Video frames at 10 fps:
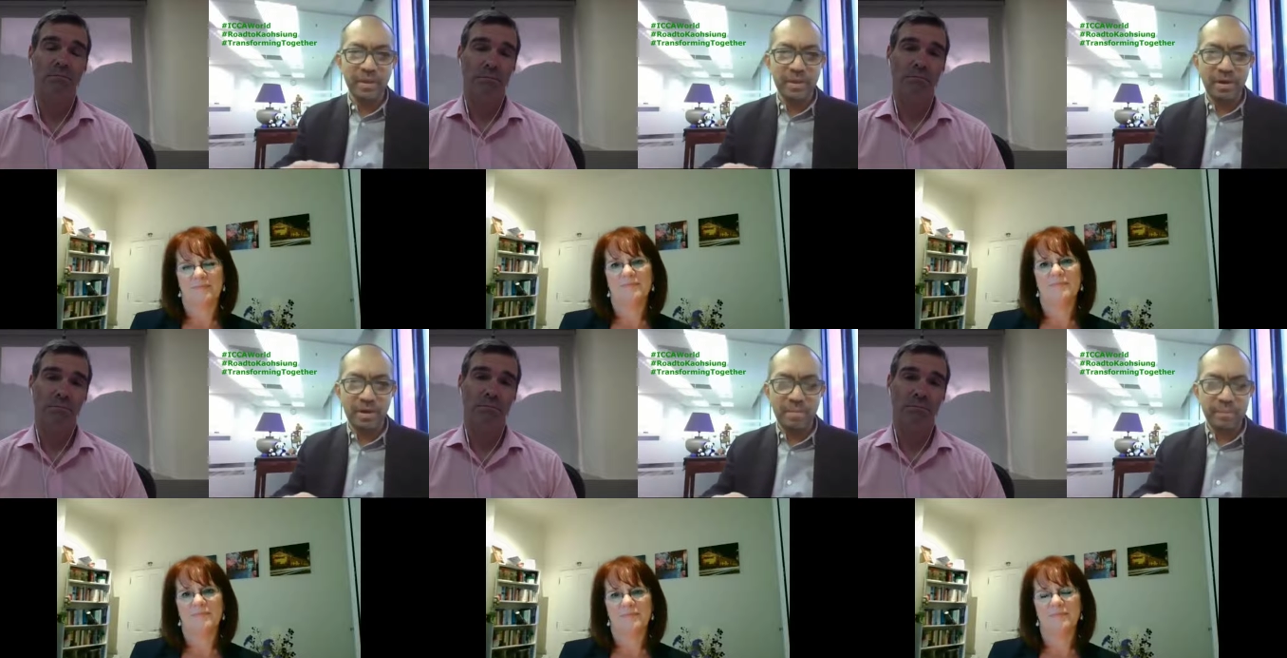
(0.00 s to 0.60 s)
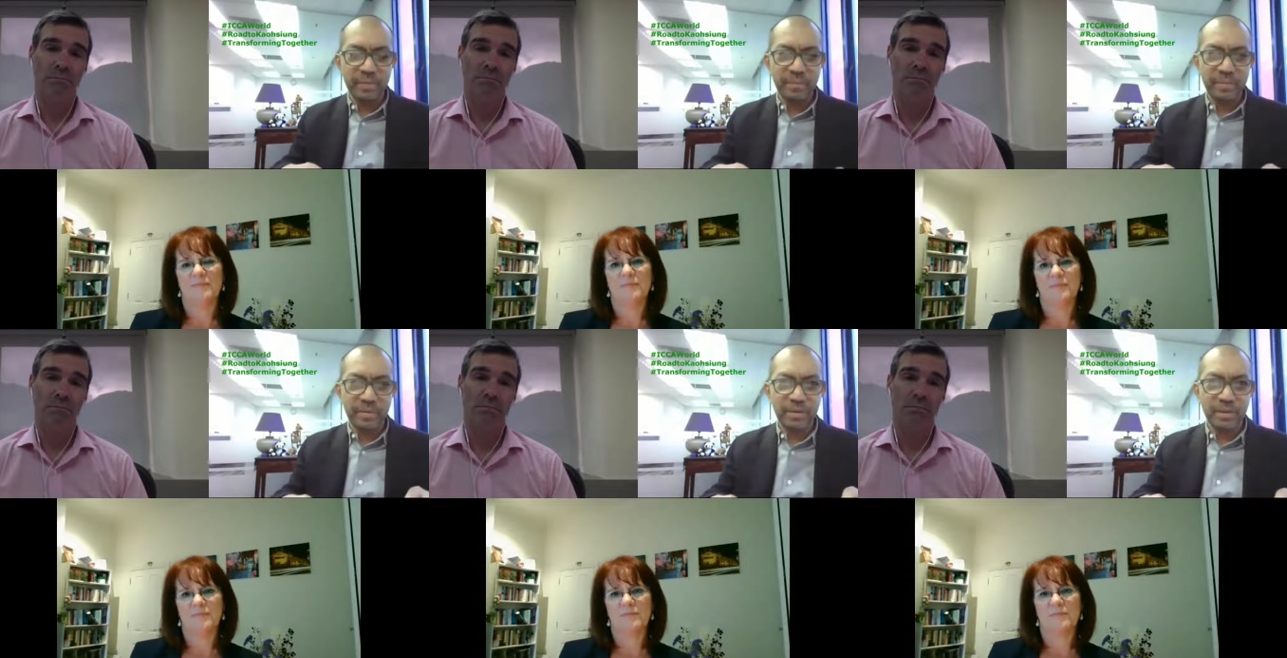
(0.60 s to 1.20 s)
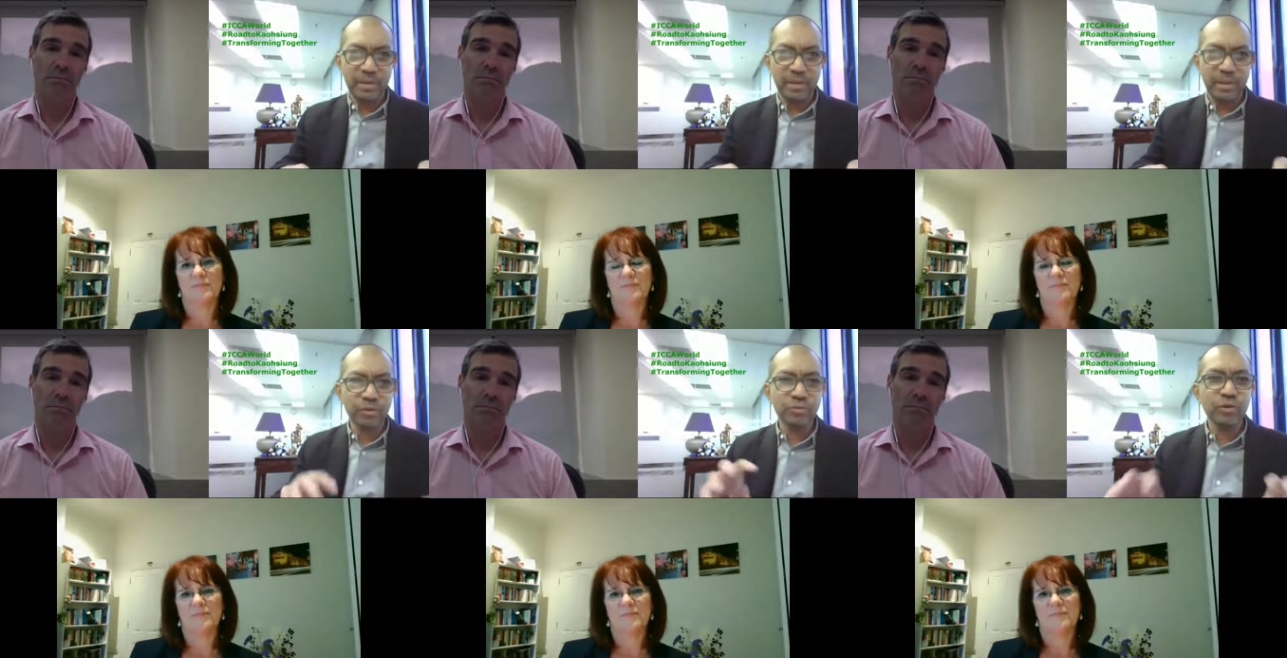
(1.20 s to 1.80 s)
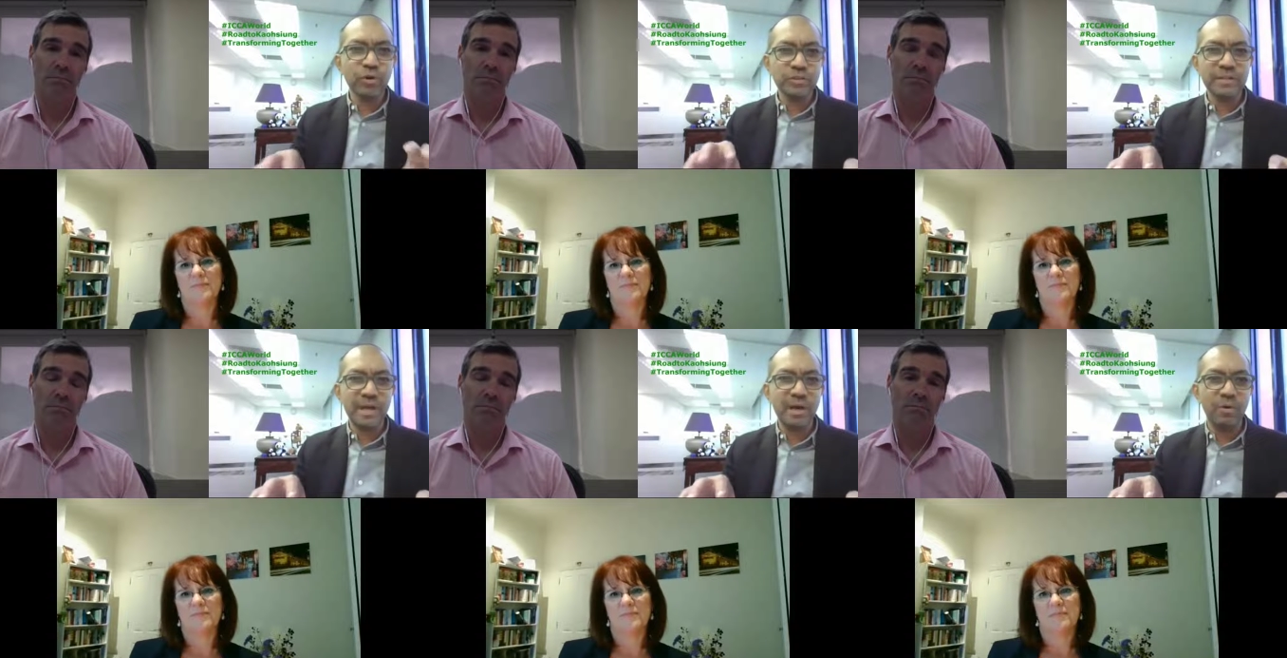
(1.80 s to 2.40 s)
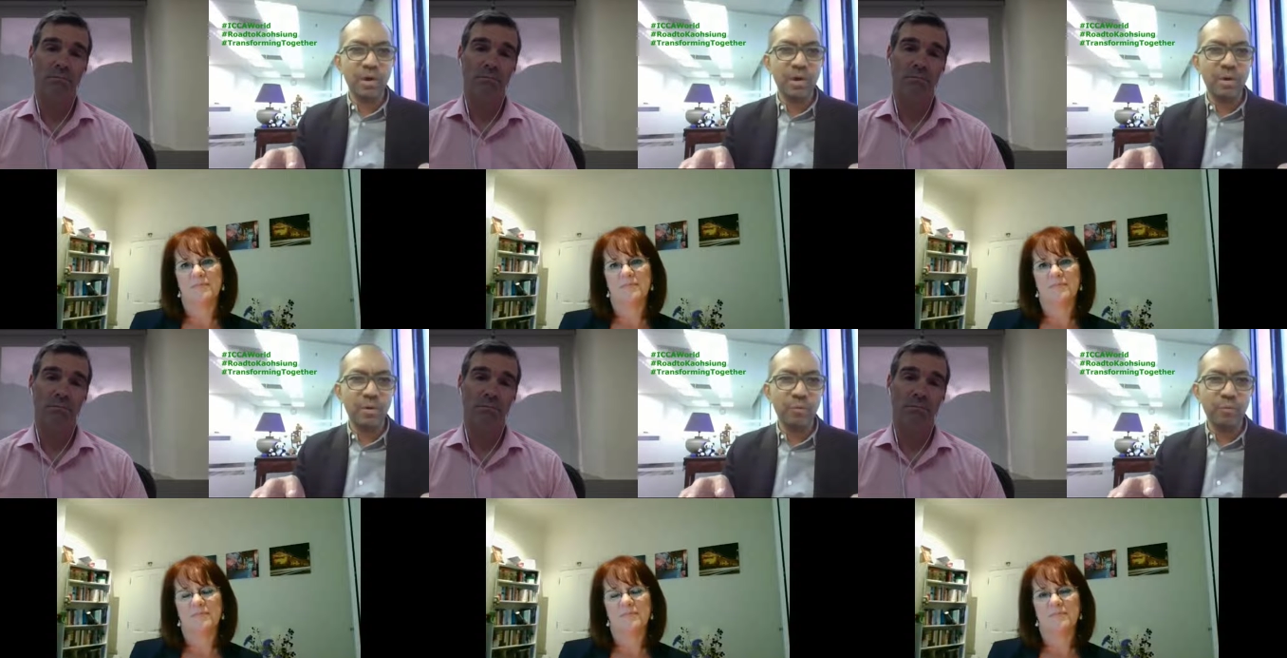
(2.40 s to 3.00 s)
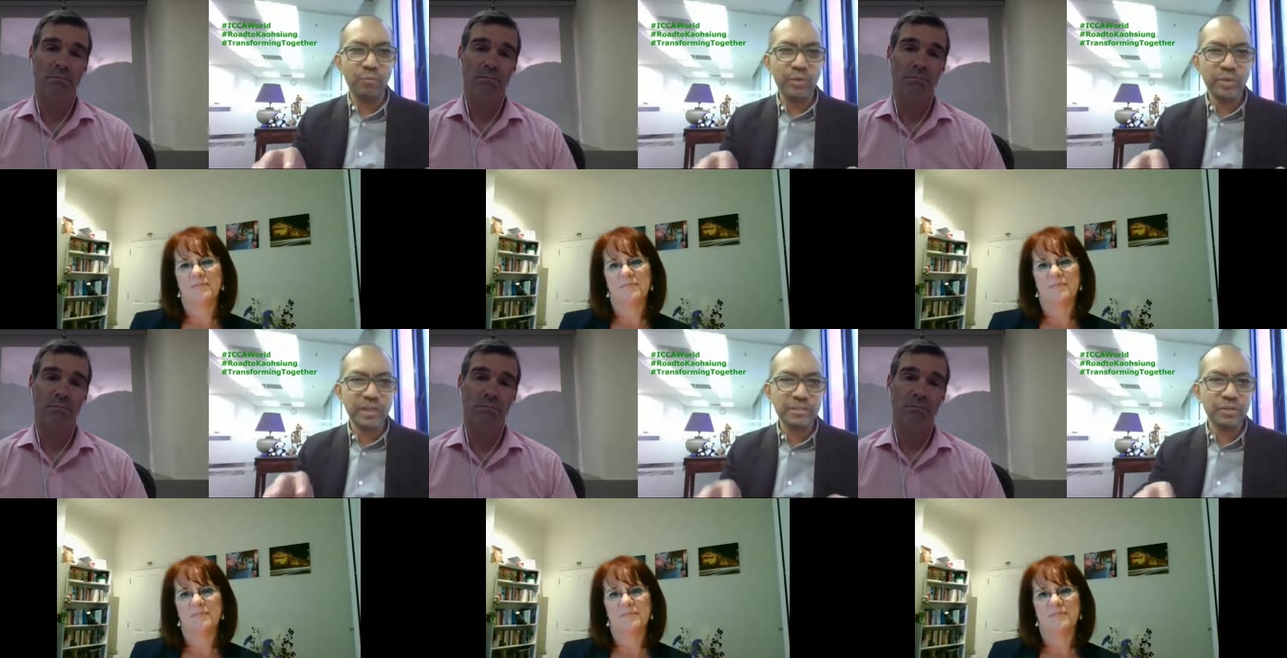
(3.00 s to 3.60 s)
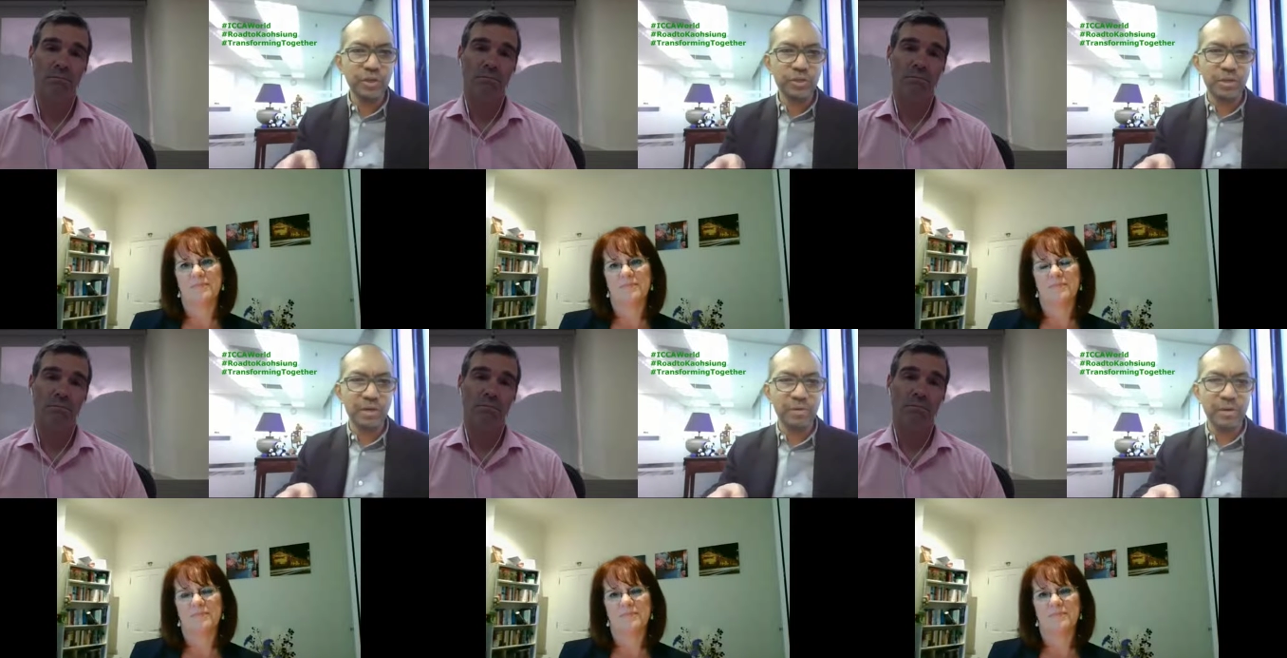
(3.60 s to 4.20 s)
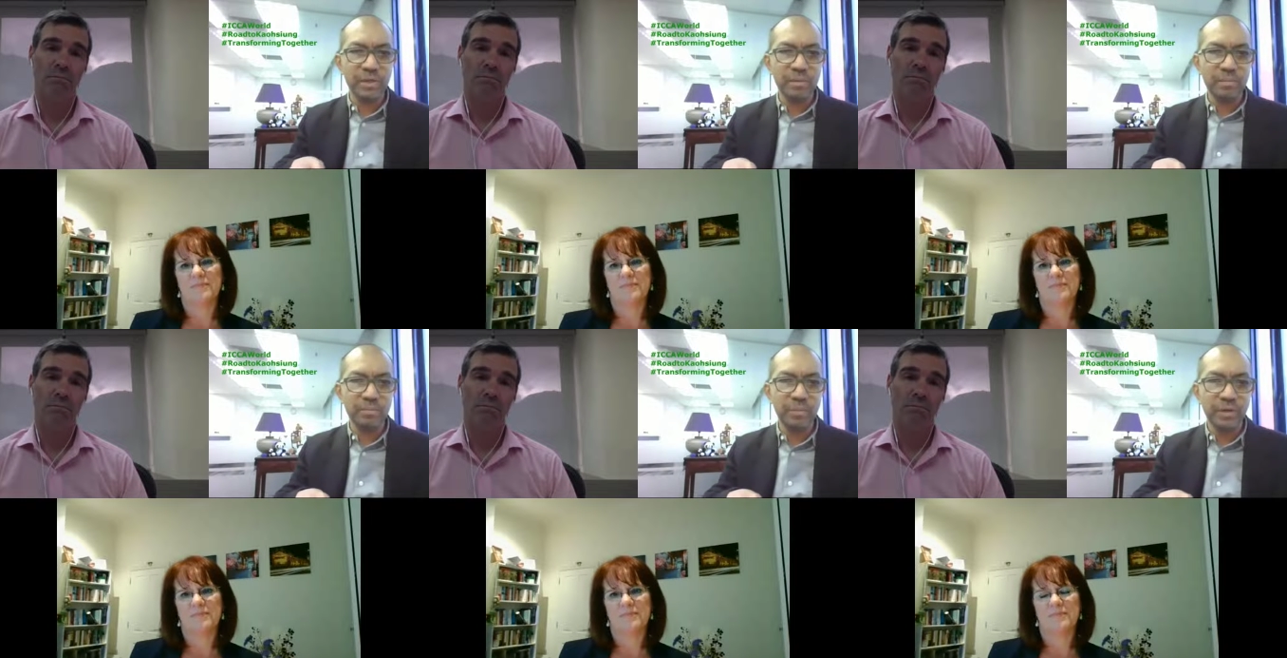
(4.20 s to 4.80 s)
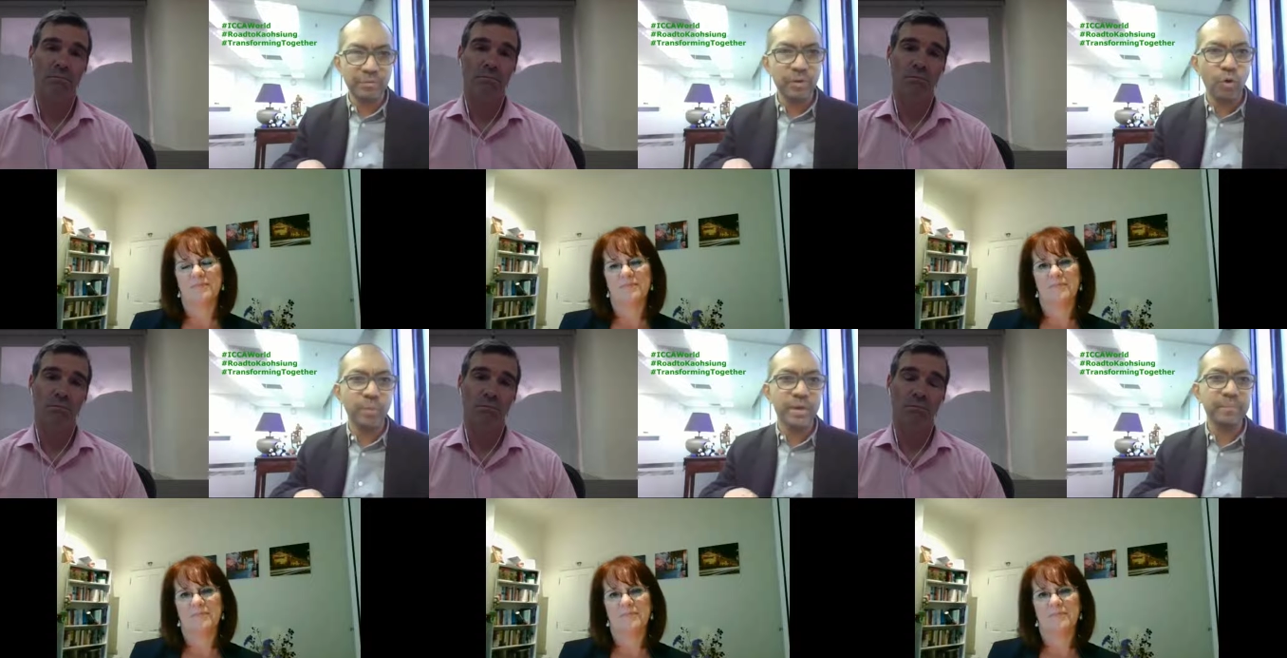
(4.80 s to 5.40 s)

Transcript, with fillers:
Speaker 1: um, in your thoughts now, uh, which destinations are really being reopened